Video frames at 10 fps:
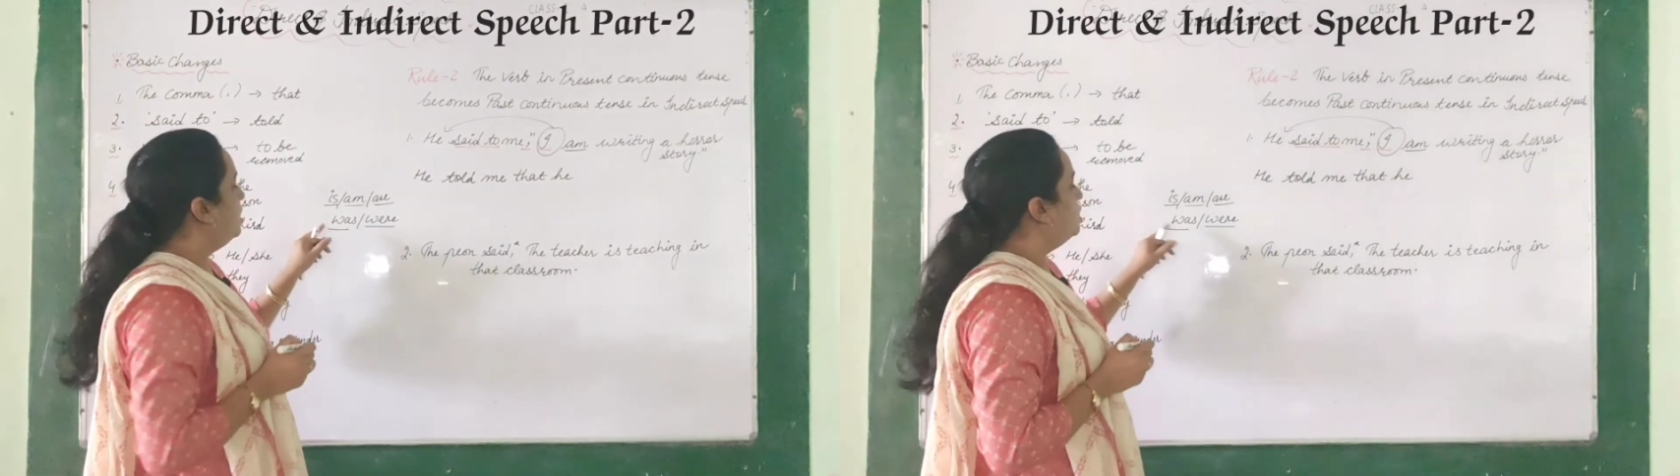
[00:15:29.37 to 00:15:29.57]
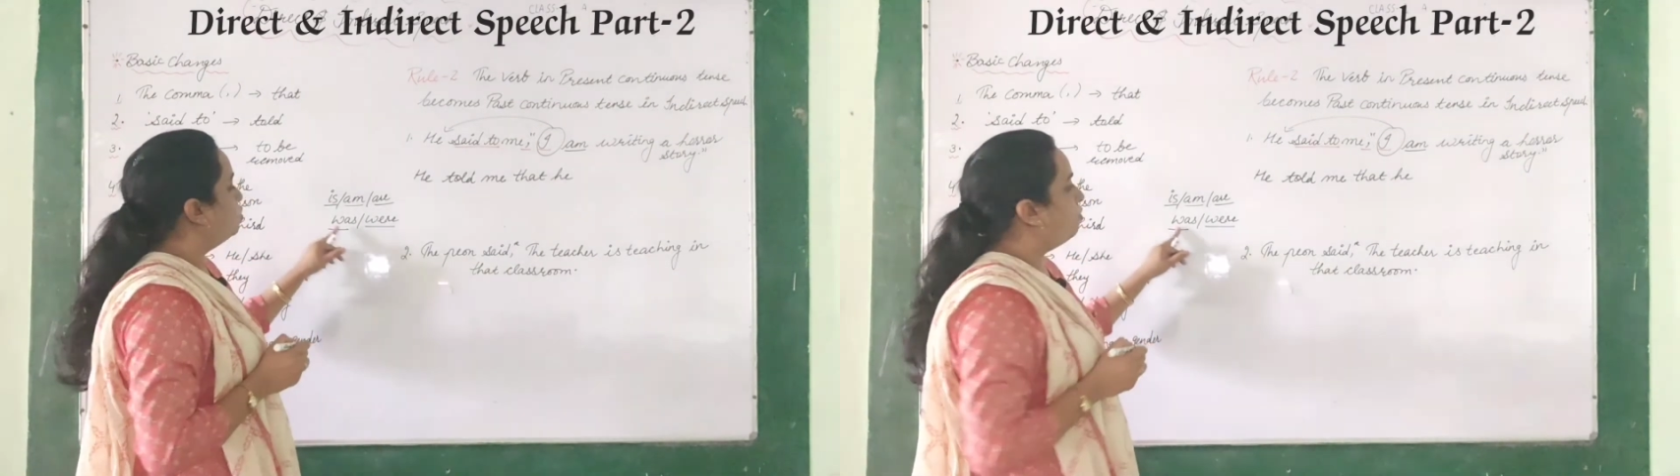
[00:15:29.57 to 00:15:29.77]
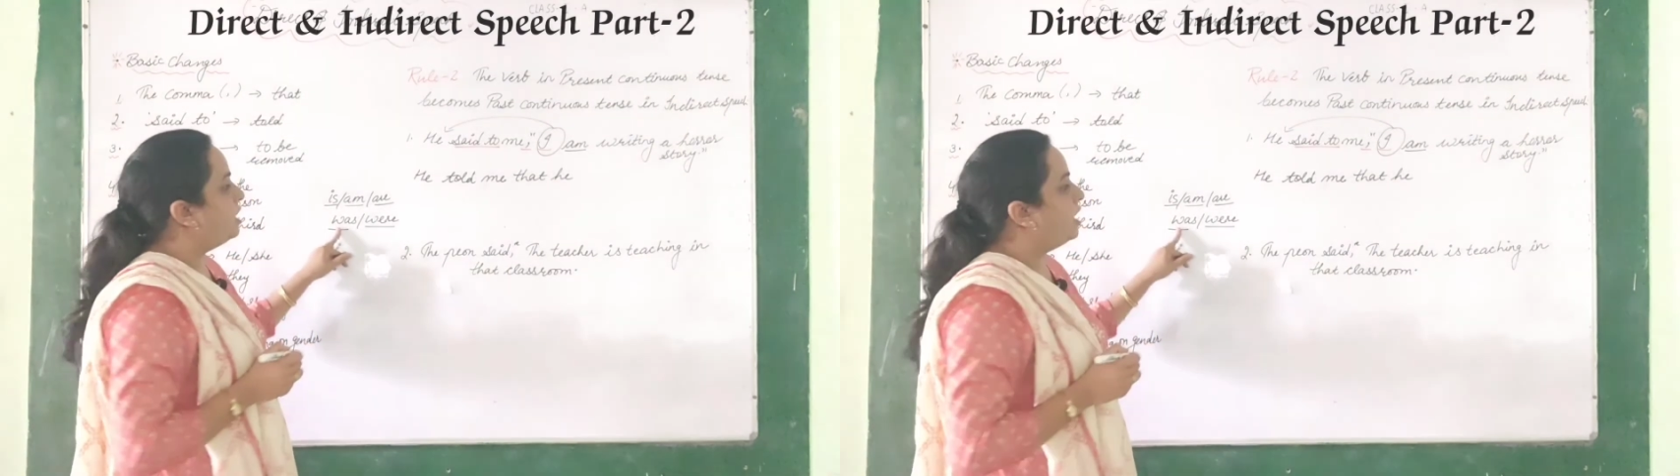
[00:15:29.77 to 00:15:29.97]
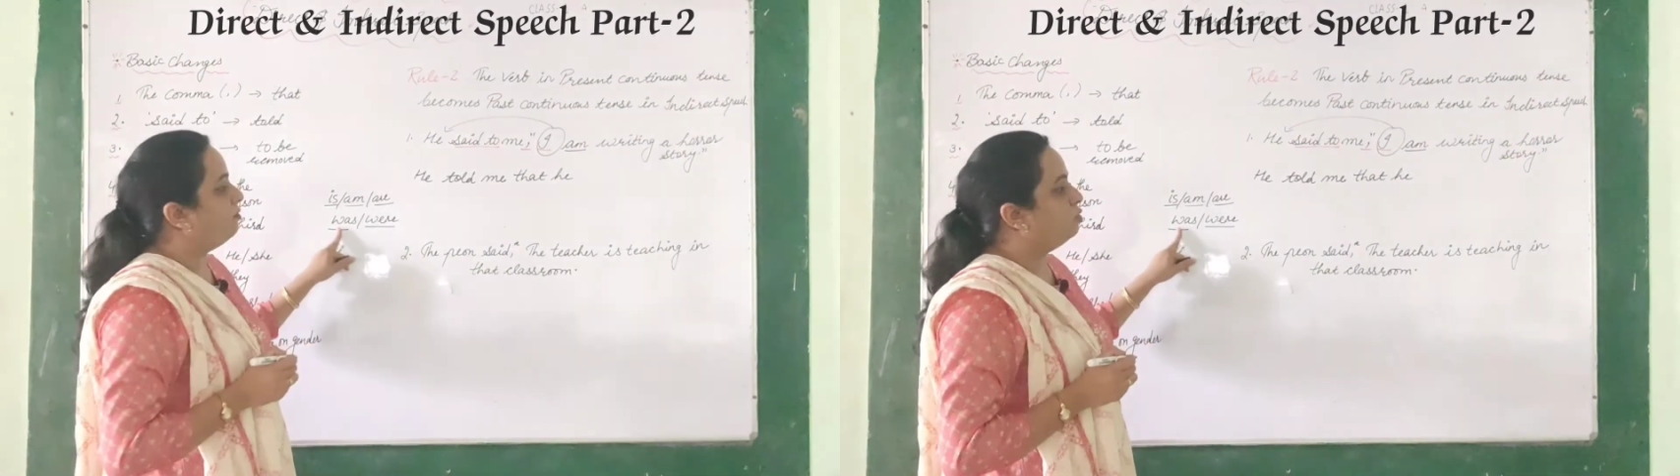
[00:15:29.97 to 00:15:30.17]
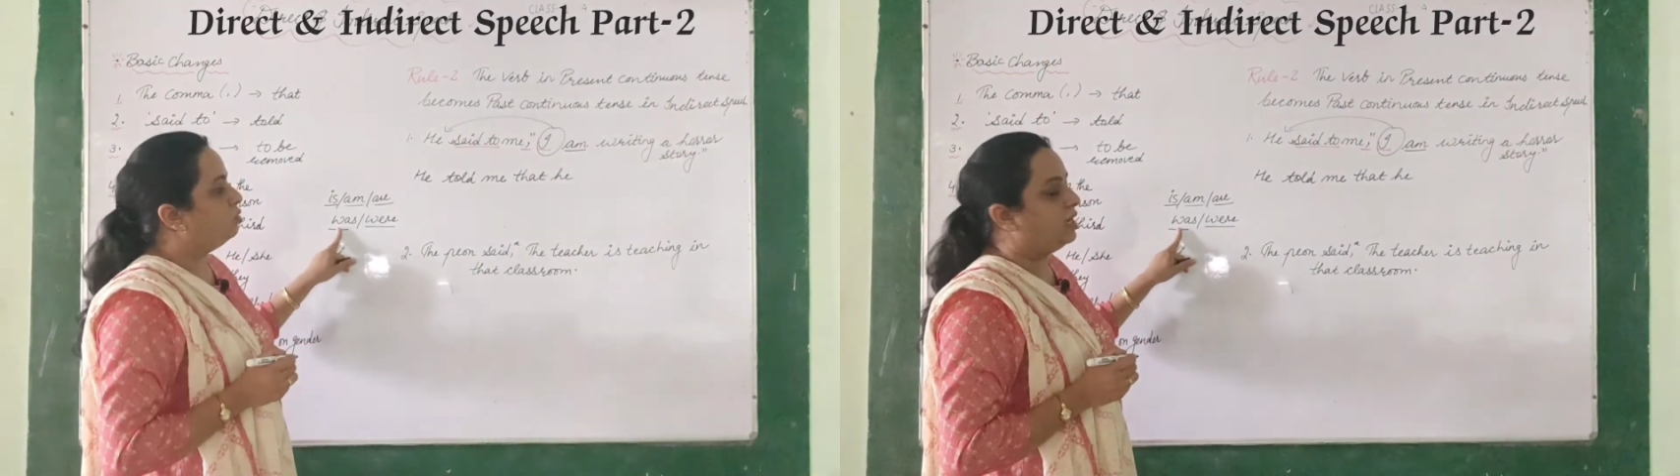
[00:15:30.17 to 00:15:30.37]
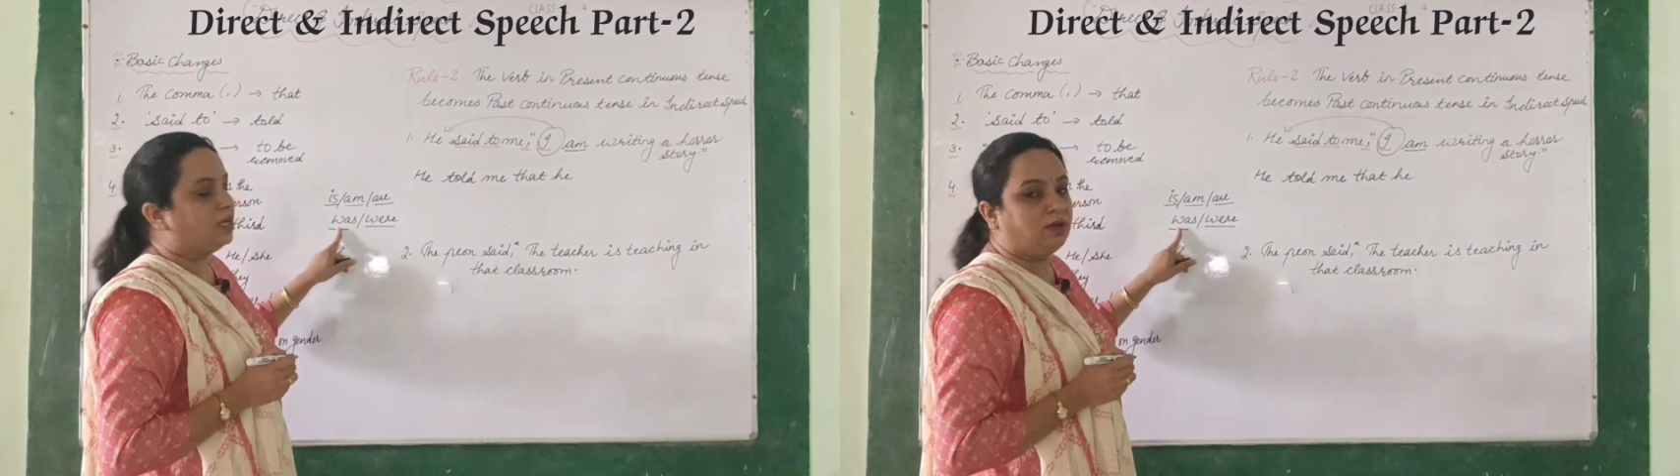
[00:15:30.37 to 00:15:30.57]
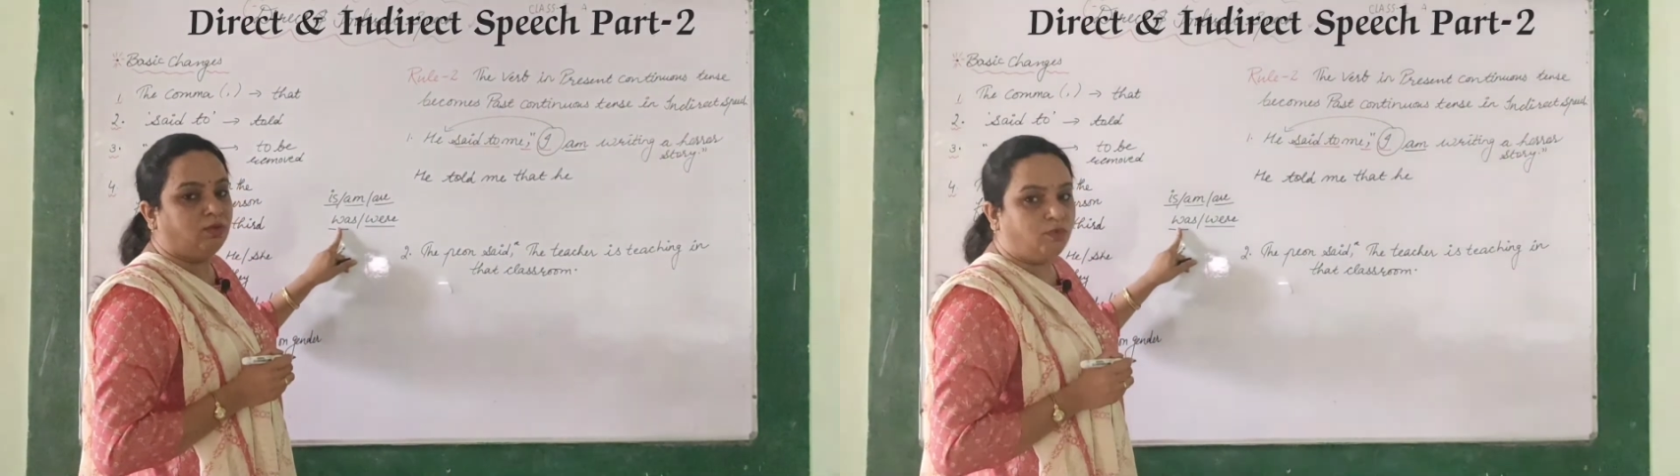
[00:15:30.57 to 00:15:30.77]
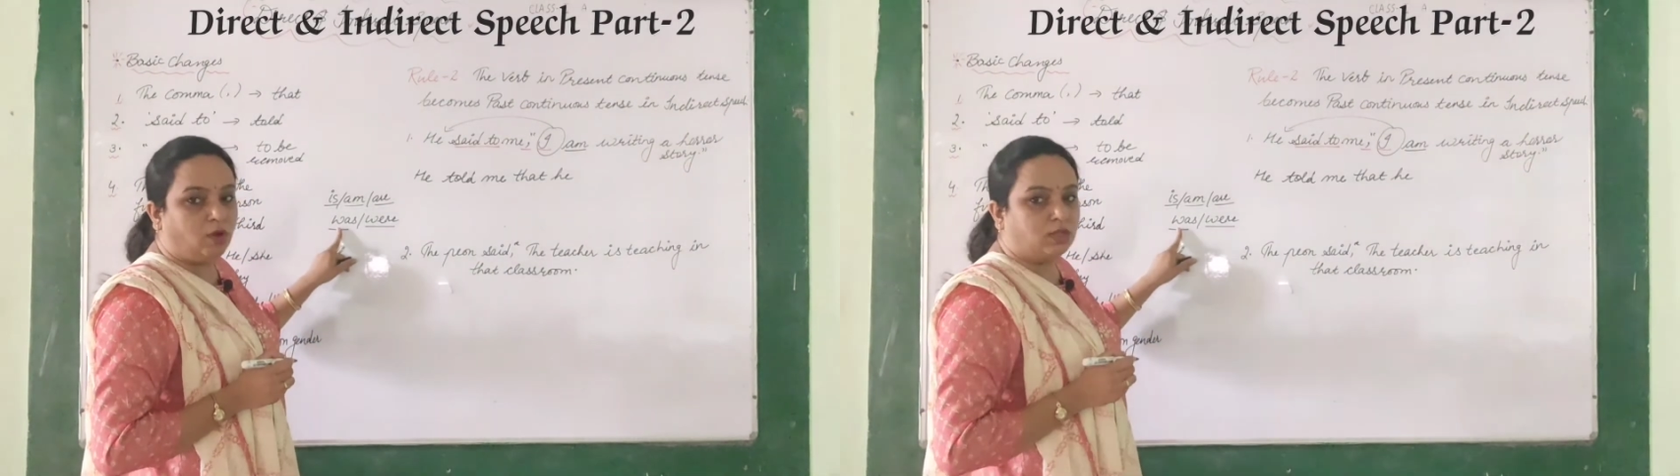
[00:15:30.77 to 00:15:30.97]
So we have to take
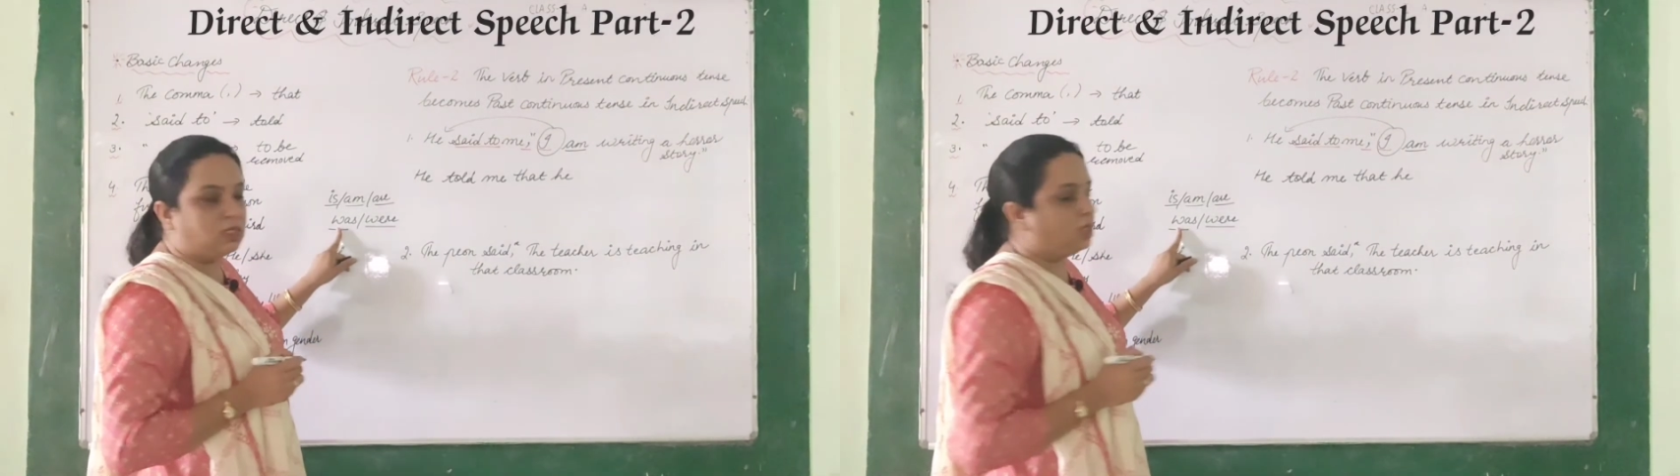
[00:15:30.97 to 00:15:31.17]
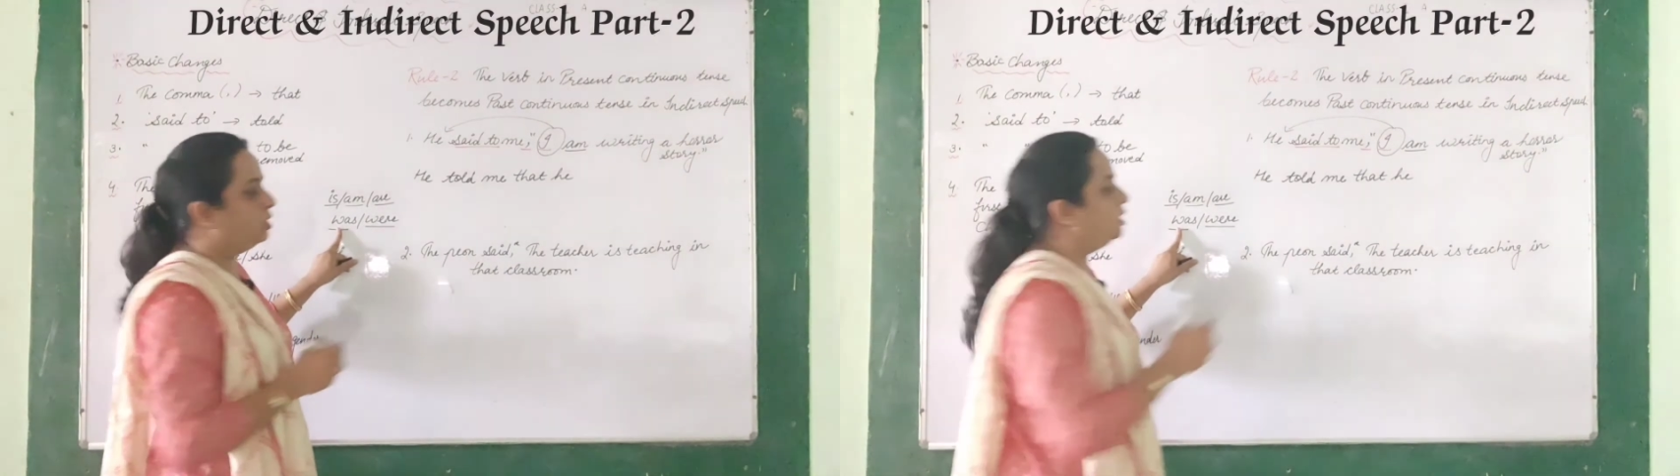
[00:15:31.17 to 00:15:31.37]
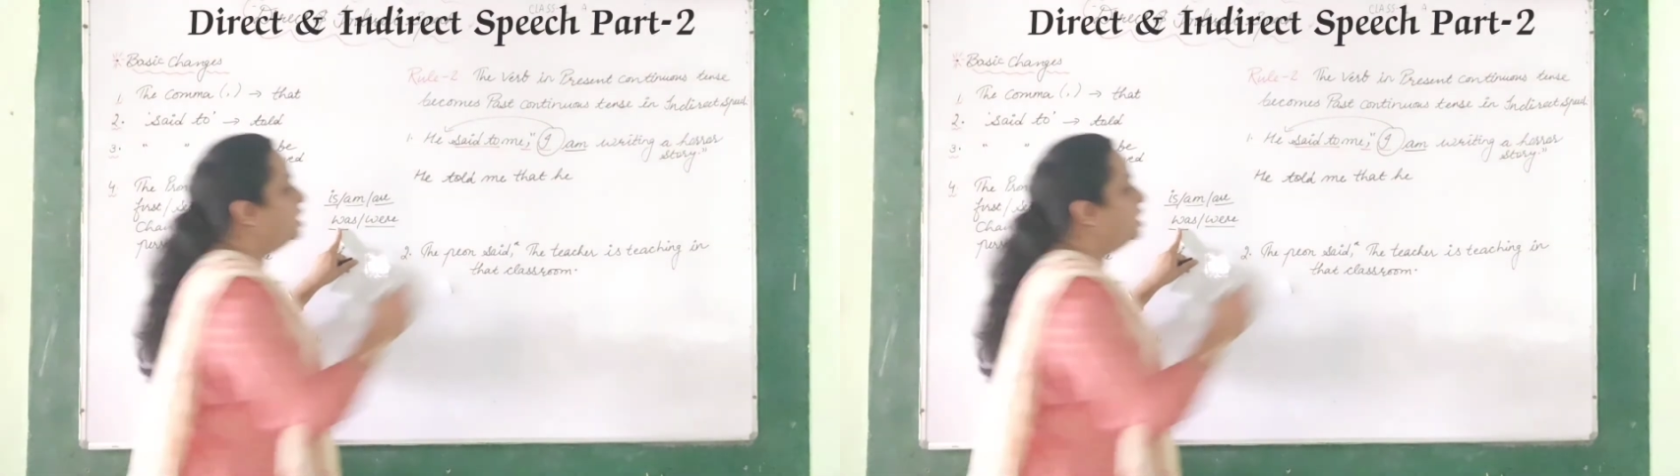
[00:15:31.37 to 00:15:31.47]
was here.